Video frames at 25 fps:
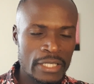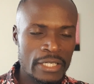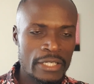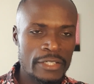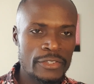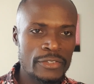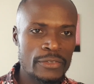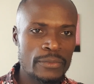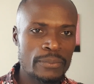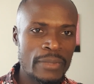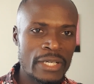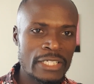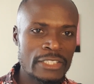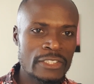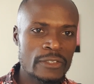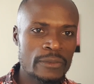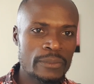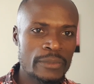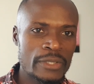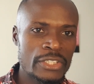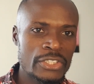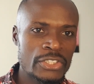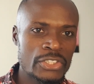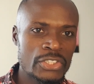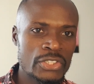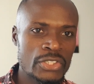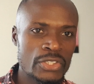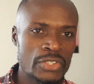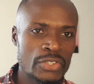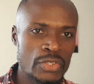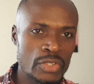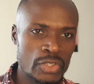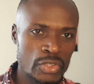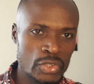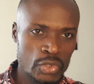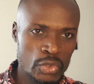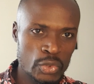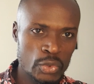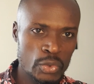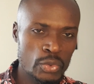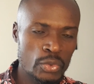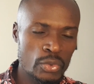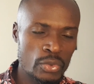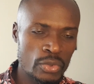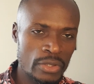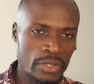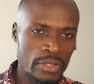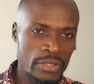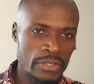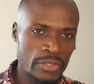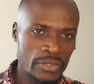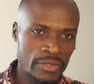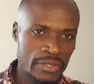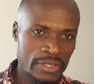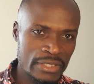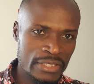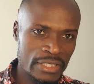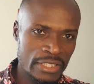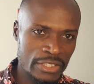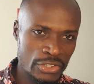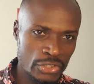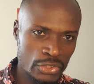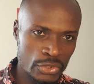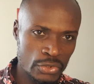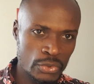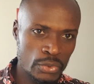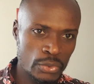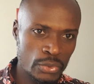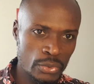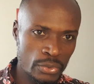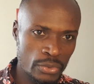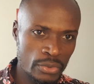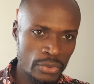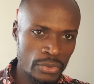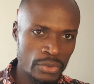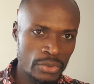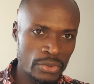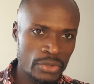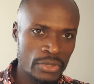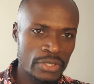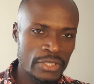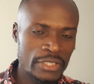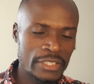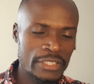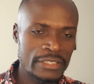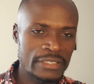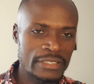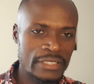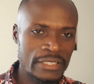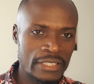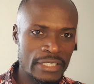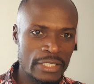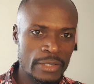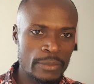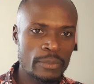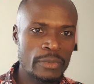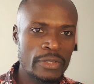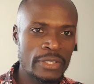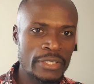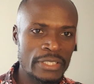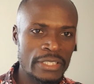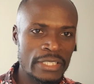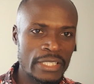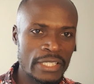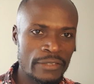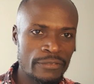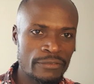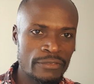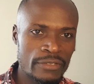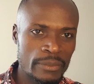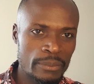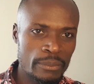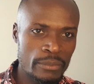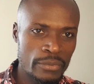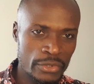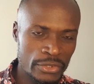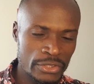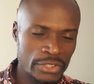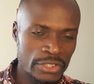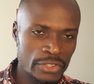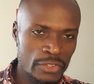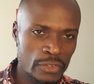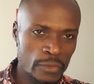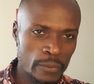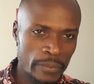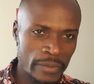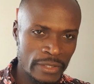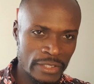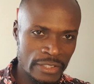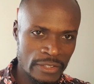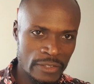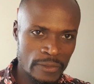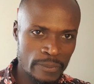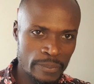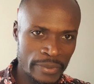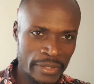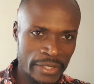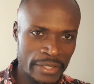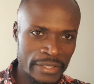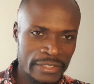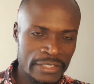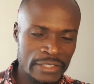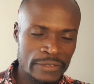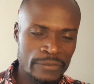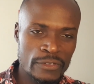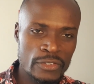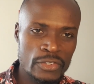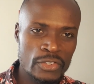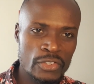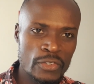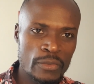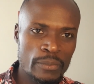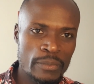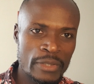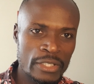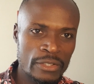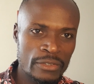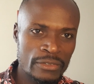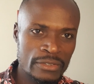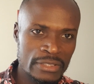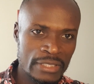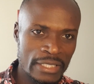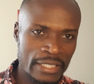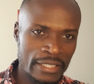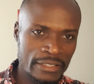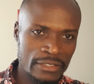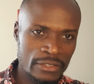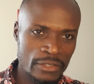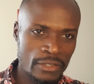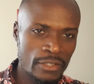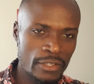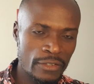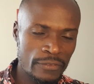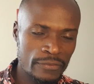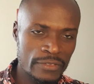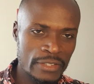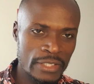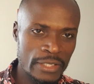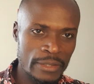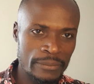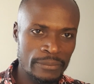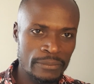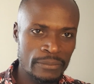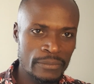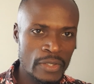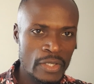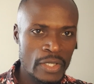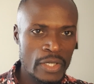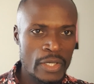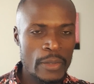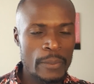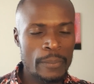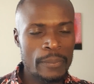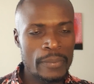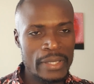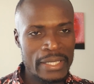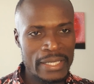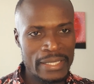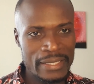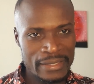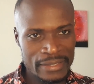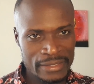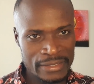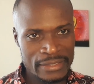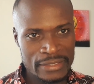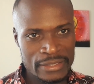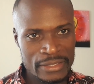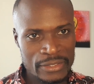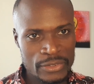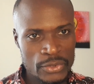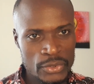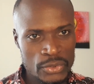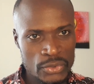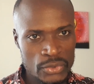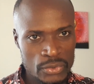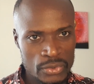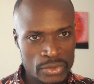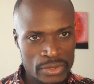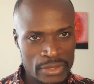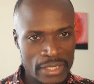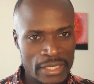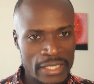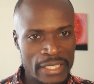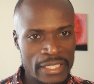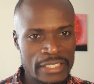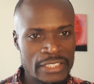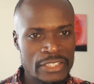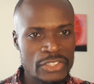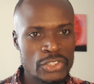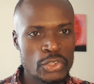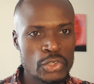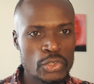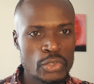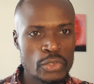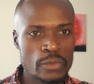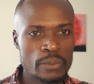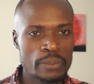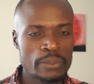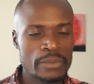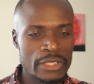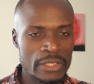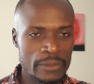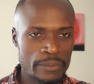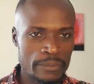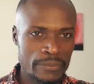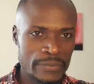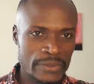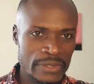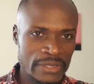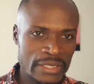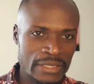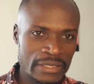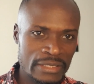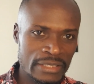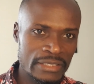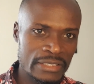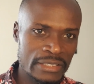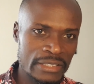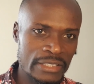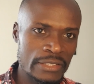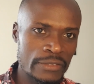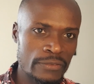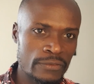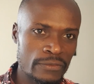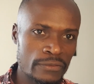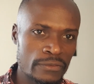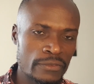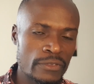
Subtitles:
You must make sure your research tool, is enabling everybody to participate, even though you may not select all of them, but at least those who select should be representative